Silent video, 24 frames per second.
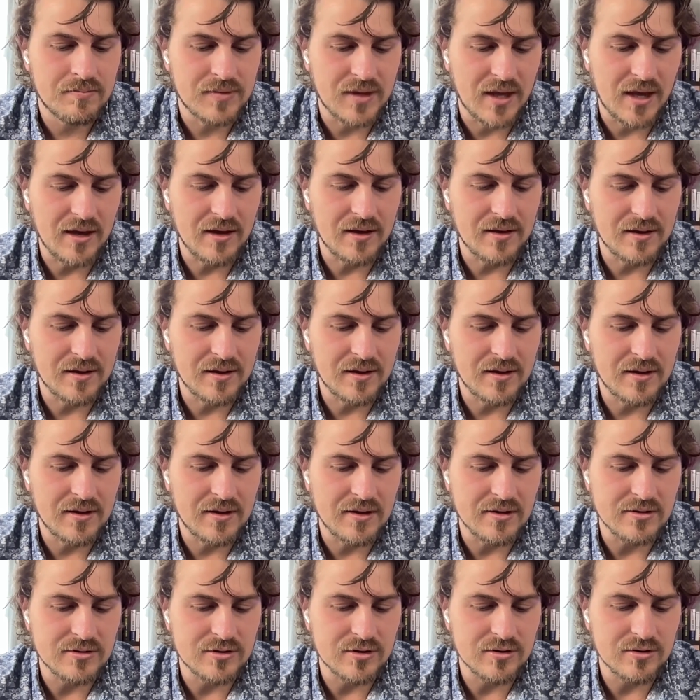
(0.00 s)
Yeah.
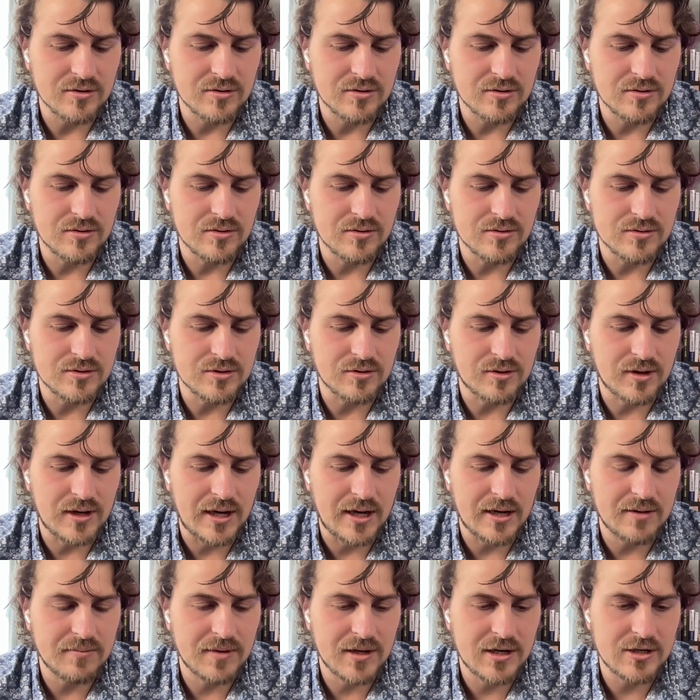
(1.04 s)
So
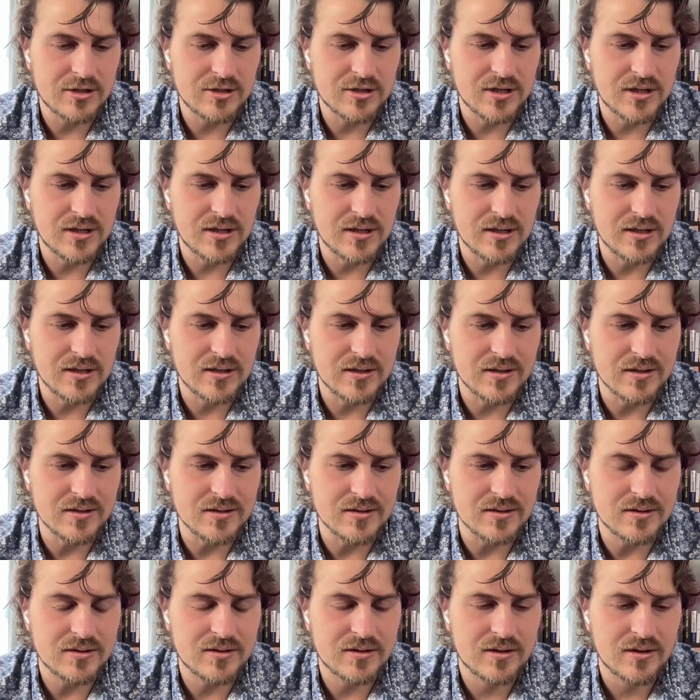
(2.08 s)
Client Manager
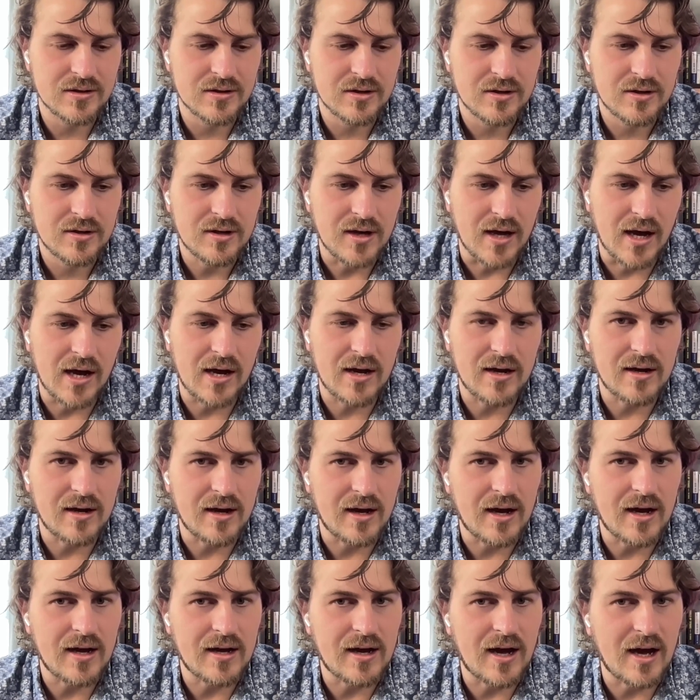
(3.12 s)
is,
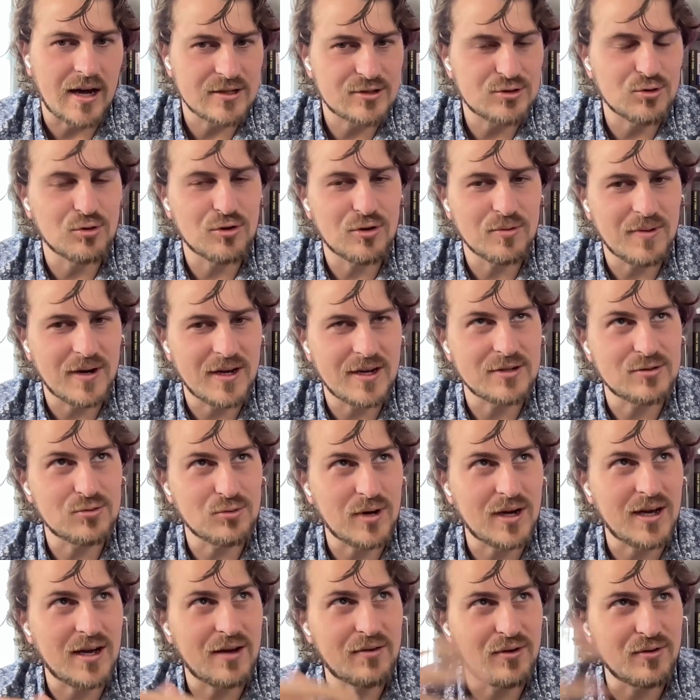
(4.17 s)
I talk about it,
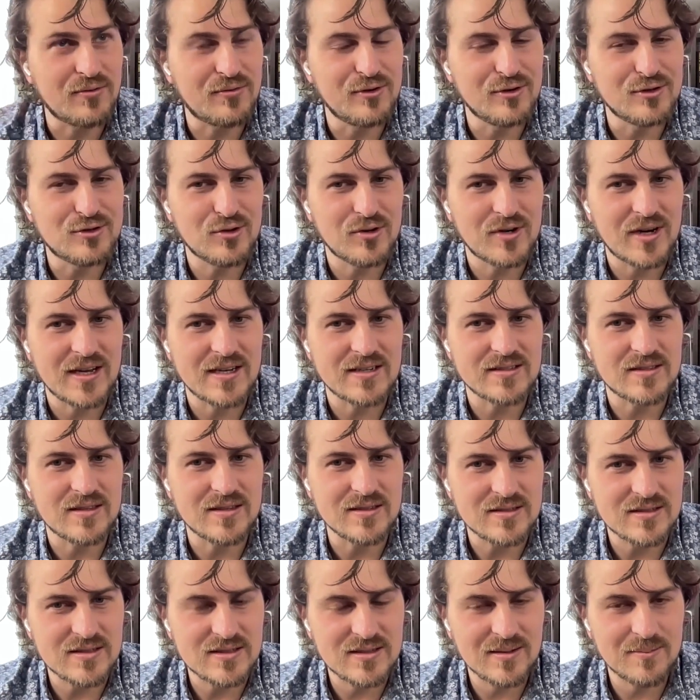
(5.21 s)
or I refer to it as the
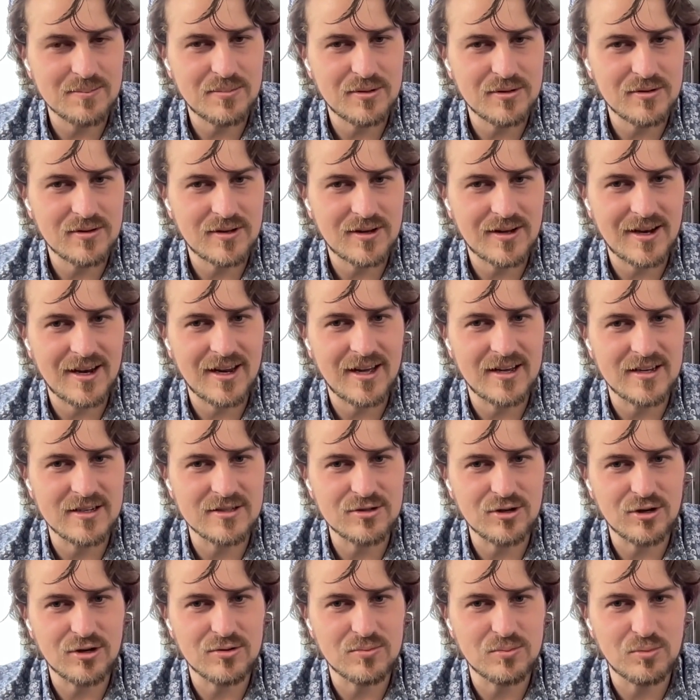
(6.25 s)
simple client
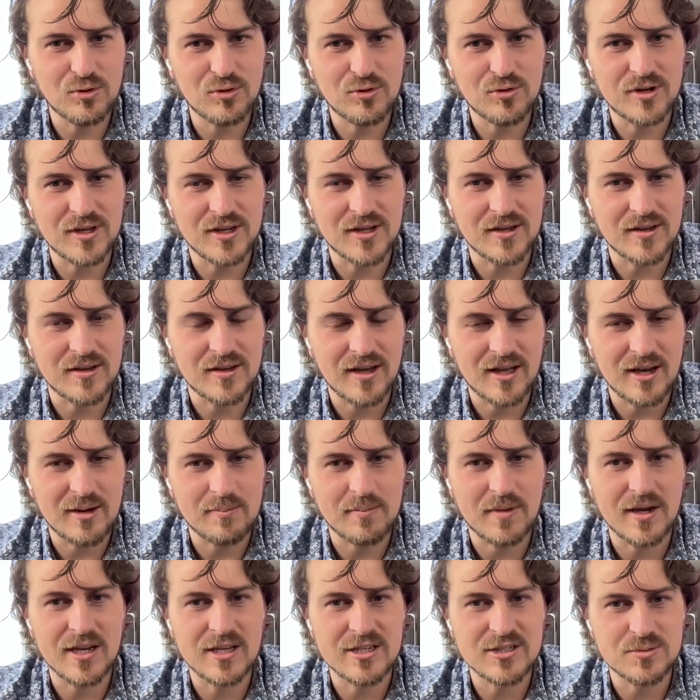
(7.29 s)
onboarding and
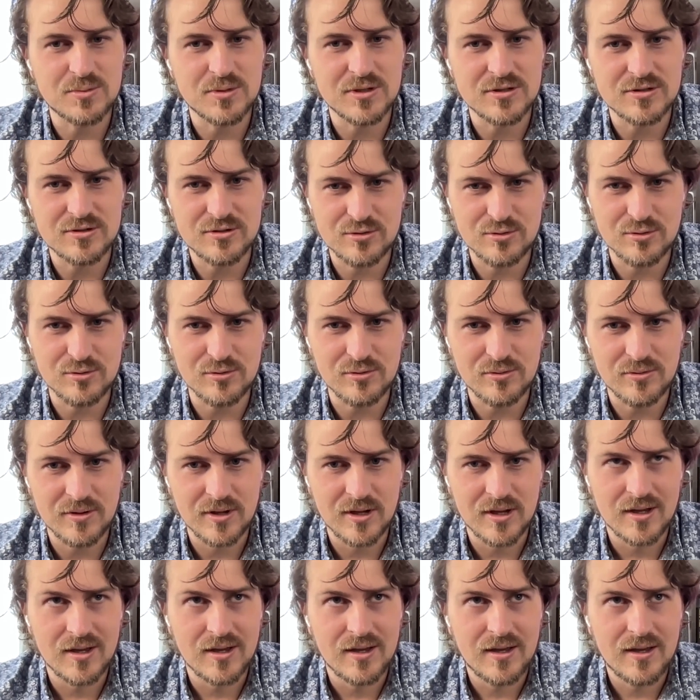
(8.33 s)
management tool.
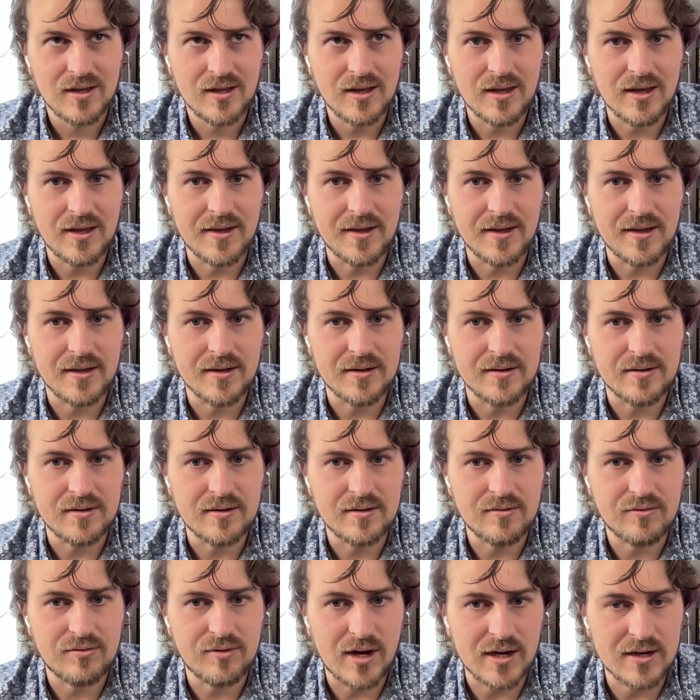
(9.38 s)
And
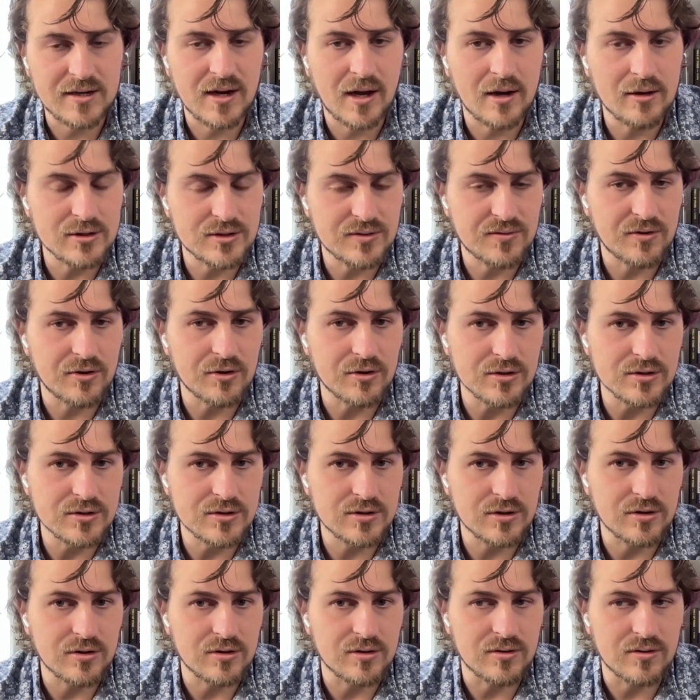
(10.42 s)
right now it's focused
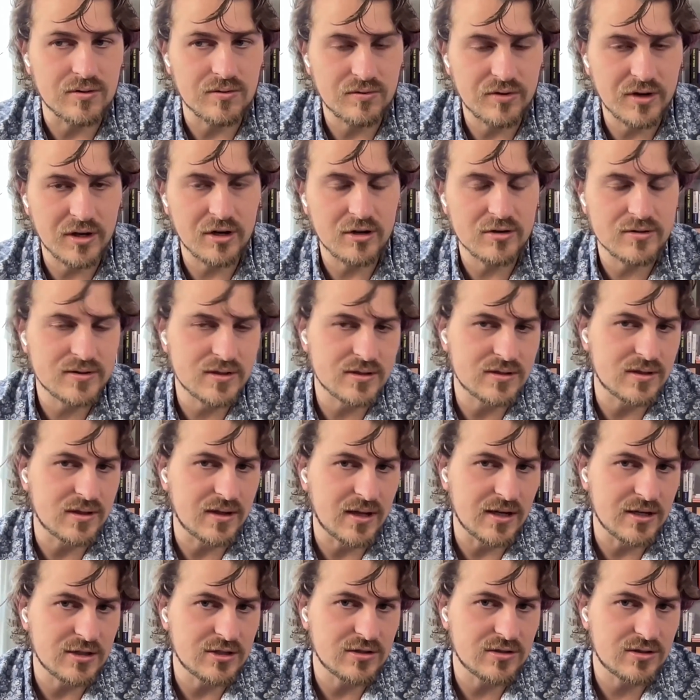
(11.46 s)
on freelancers and
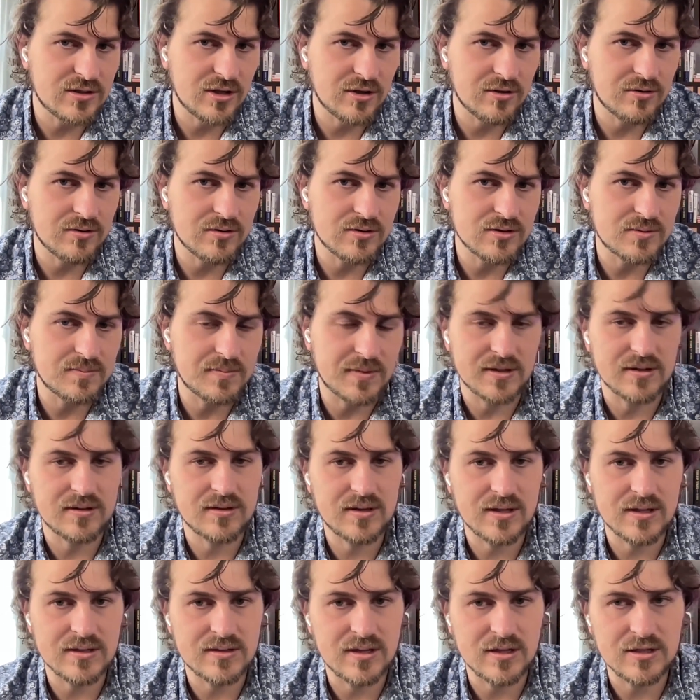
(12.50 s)
agency owners, but
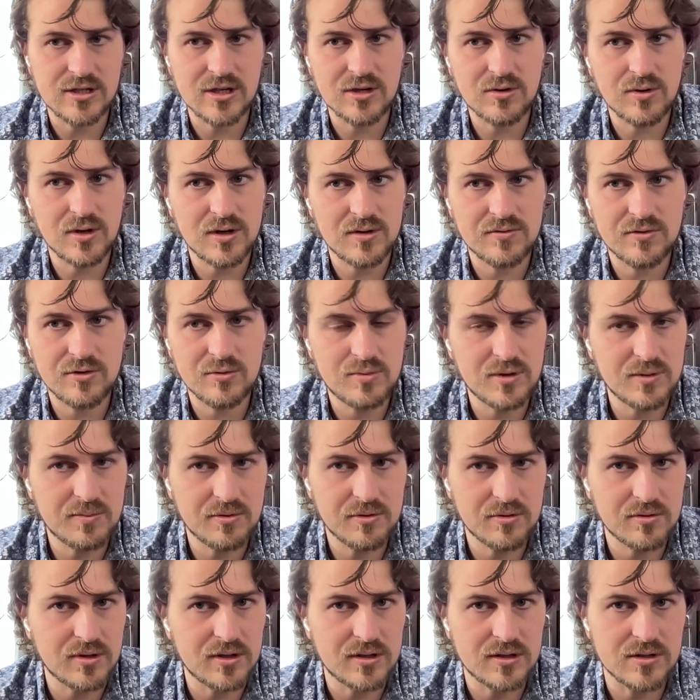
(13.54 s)
there's actually quite a few
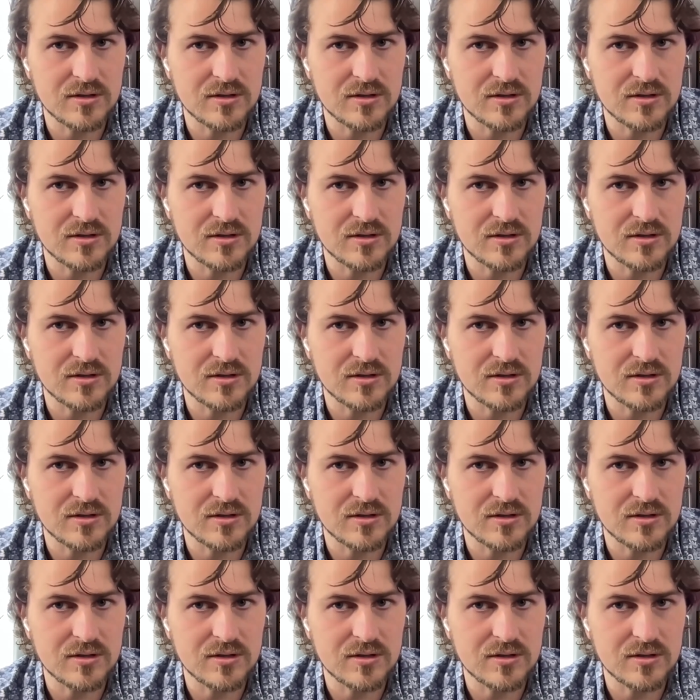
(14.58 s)
people in the